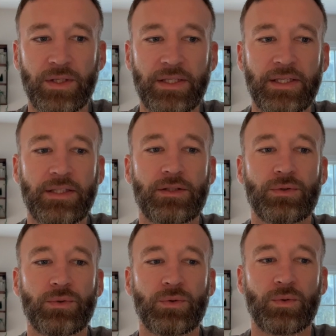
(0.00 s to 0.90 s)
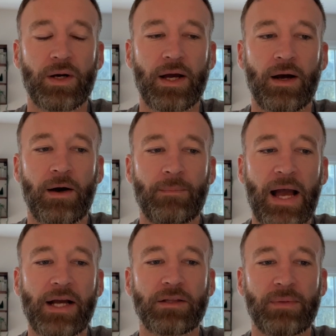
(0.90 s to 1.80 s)
need to
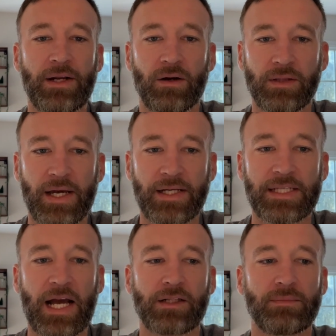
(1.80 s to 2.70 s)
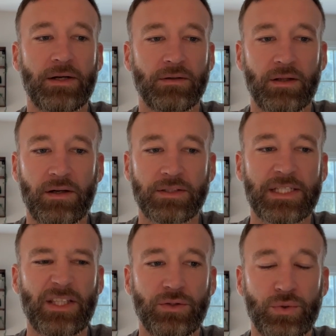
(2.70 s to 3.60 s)
acclimate our legs, acclimate our lungs,
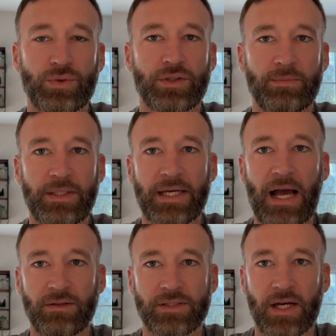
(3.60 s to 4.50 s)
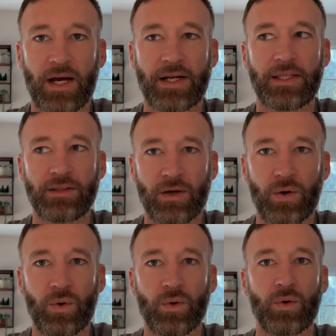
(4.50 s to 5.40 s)
get used to being outside in the
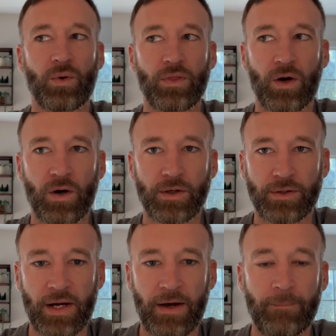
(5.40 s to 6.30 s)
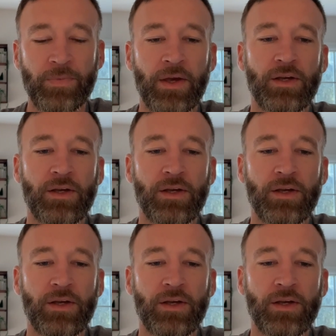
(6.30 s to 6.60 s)
cold on the hard ground.